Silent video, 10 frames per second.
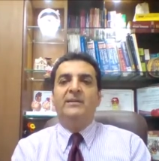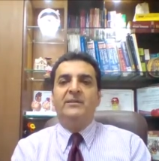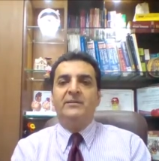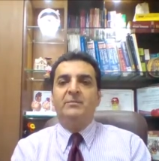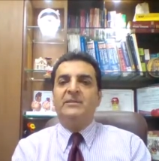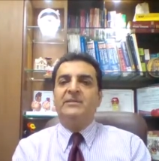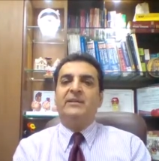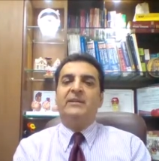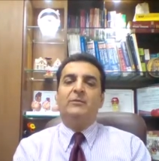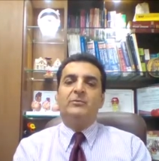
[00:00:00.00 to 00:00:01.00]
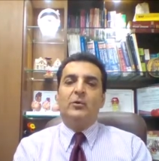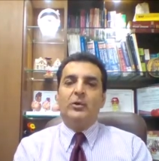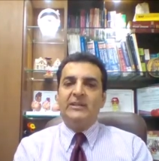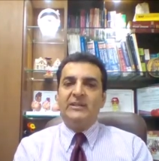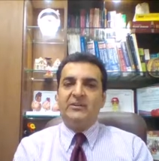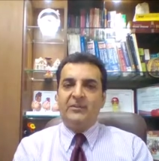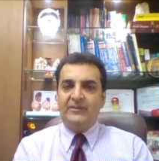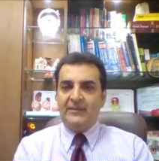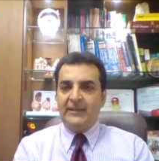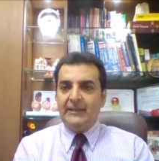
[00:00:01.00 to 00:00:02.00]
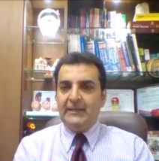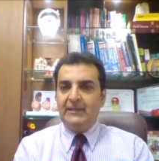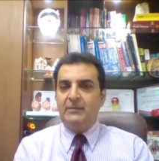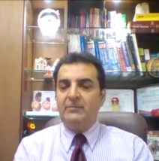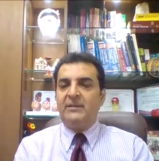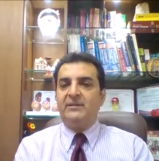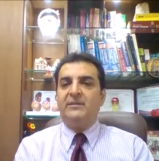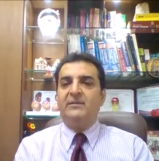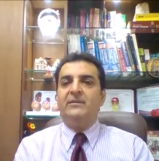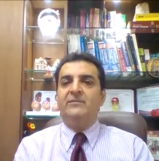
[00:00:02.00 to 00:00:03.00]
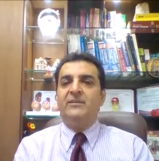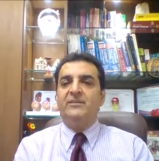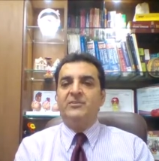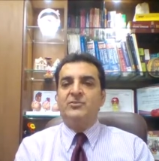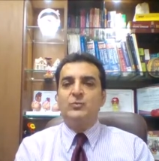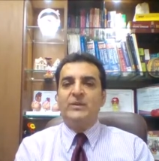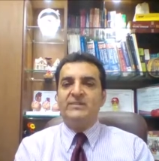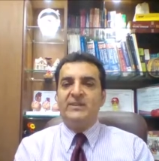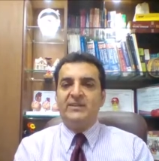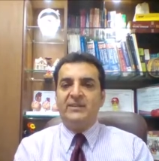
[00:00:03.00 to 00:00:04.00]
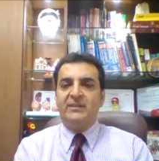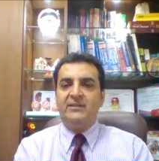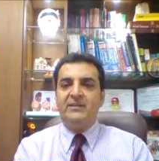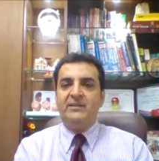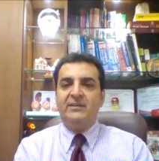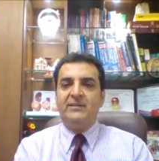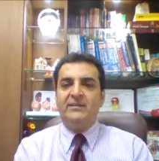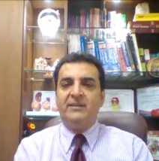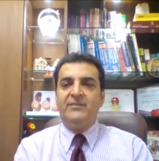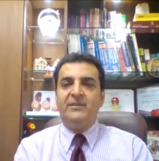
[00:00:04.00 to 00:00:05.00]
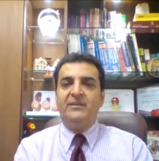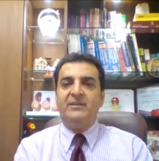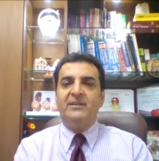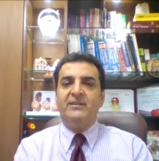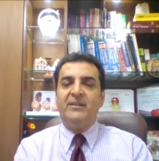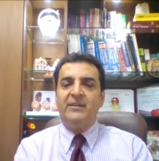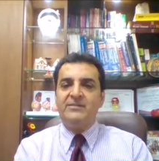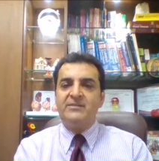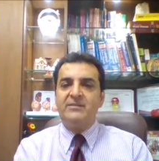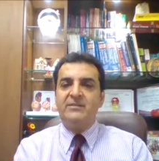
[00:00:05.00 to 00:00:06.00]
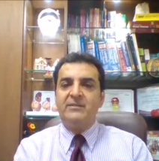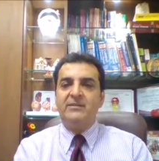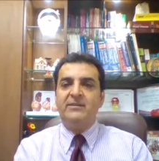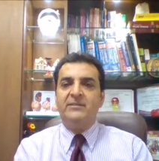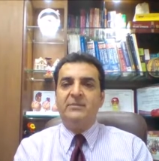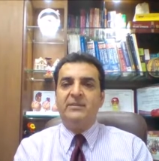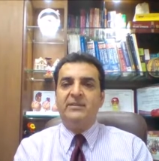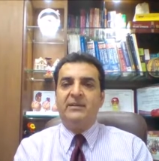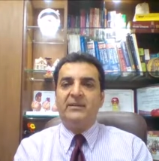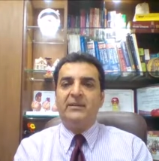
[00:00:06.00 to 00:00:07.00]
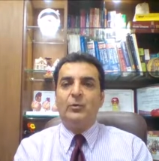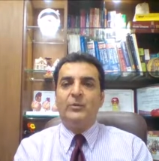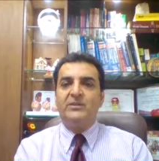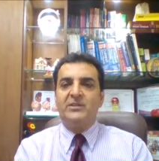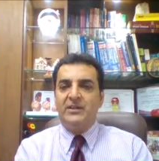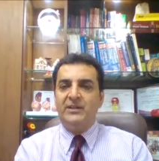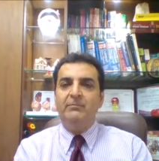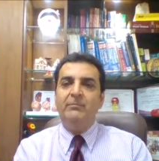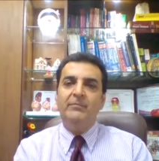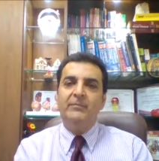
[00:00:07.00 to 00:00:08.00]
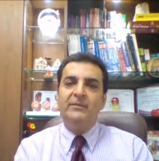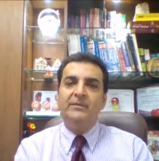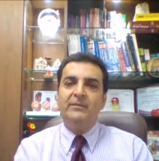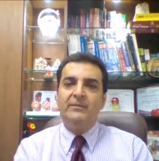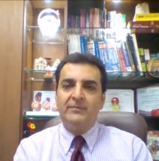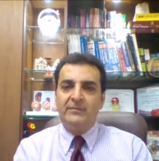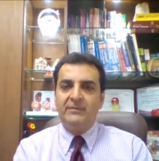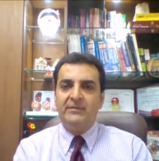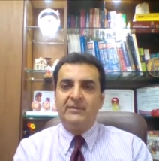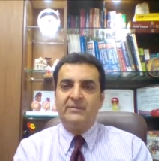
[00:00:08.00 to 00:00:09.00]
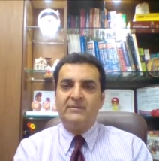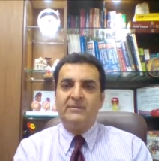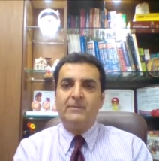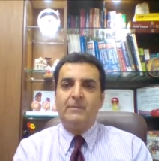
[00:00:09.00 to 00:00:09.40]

the intimal thickening was all increasing, but with the rosuvastatin, it definitely decreased the intimal thickening over the time. Next.